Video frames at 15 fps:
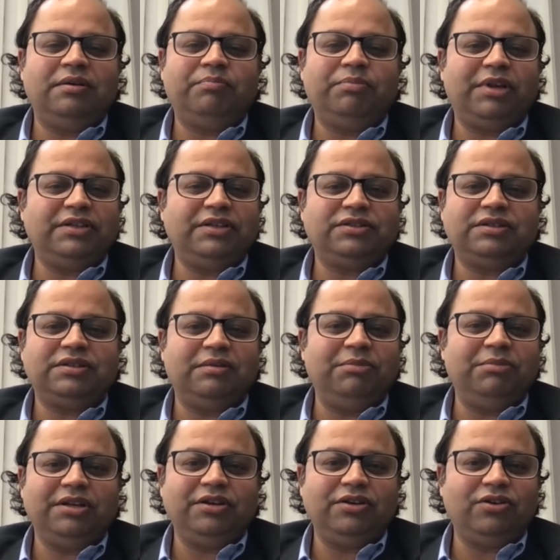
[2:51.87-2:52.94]
plus
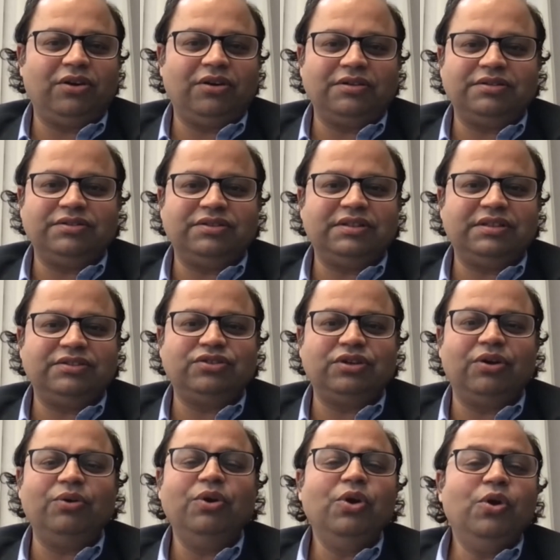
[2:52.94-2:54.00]
million dollars
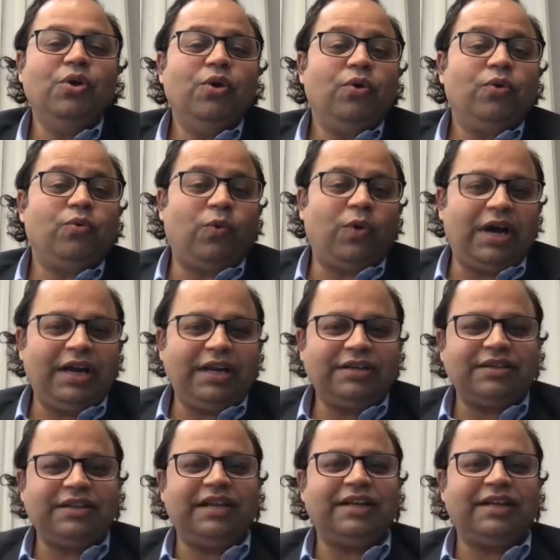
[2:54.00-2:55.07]
so quite
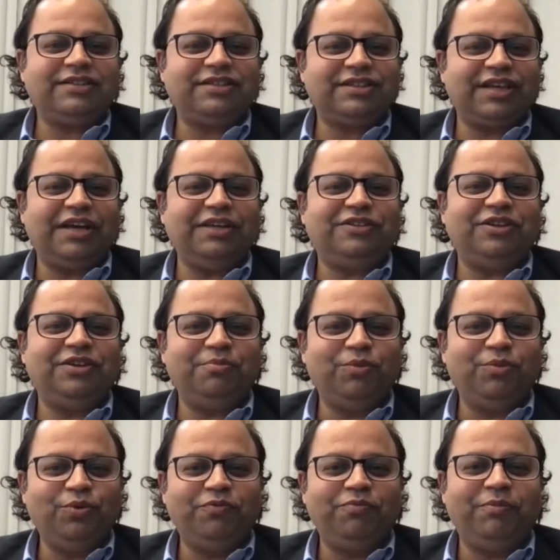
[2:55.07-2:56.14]
an exciting
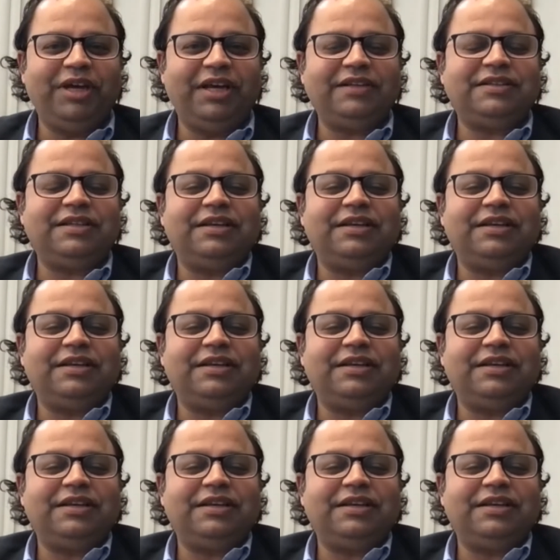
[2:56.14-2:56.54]
movement.